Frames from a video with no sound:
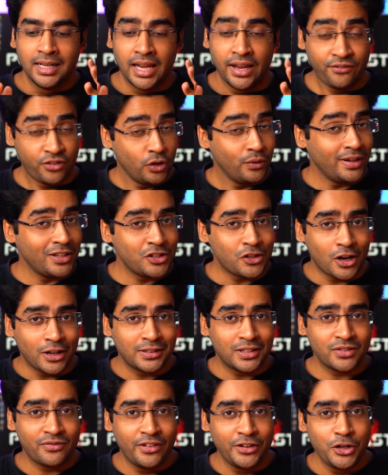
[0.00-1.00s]
If you
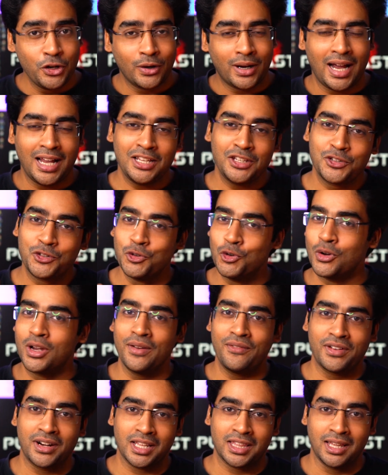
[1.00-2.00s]
enjoyed this video guys, do
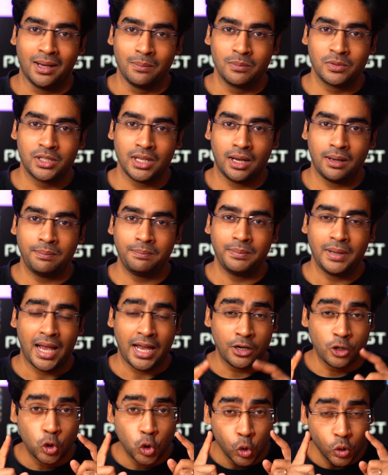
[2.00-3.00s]
give it a thumbs up
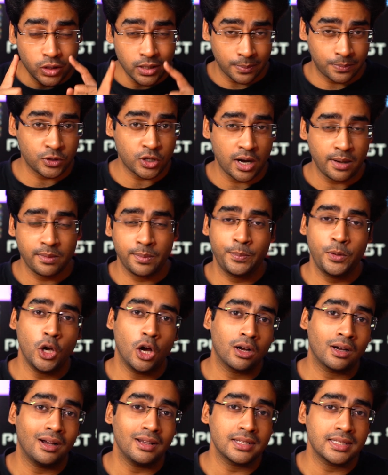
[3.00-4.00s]
and do subscribe to
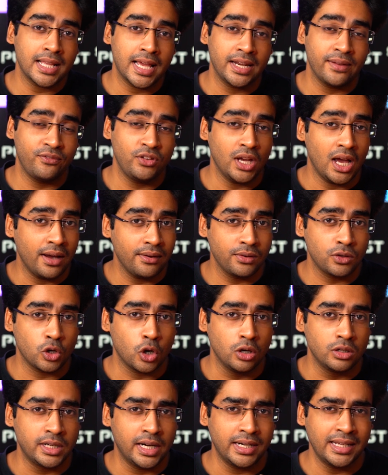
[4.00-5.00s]
PureCast9 if you haven't
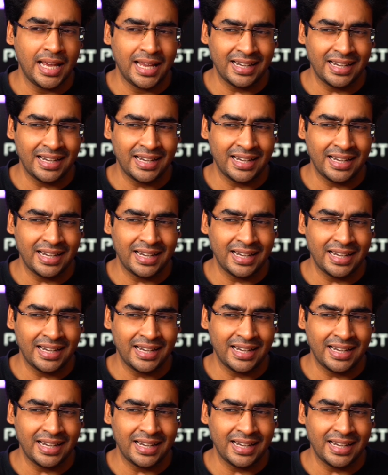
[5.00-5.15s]
already,